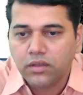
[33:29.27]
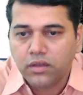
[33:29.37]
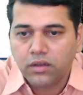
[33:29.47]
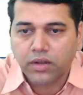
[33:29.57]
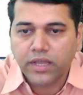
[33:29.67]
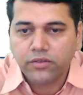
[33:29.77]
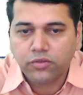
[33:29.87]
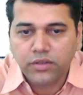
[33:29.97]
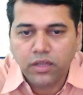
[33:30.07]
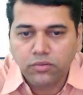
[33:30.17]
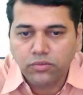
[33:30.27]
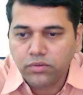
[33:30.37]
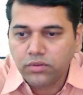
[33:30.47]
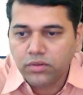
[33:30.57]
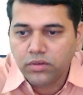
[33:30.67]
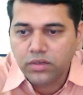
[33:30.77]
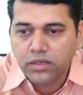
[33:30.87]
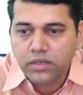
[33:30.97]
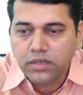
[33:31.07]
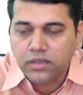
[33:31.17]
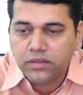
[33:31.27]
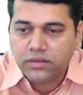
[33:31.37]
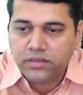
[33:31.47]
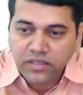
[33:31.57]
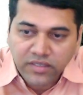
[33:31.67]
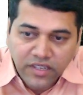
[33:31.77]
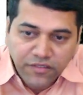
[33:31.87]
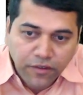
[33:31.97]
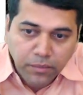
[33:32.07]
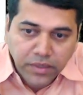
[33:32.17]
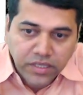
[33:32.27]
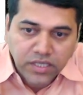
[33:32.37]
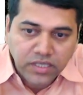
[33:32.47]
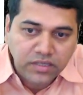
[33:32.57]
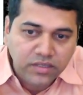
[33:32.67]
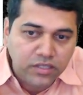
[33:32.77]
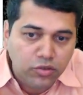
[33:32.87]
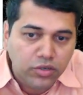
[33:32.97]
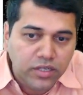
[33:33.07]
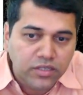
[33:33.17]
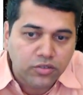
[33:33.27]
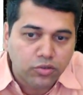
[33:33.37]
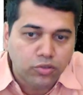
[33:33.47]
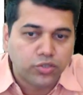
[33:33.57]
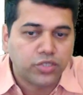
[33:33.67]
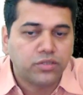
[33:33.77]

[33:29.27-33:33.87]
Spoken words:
Okay, so now this information is ignored in the solution.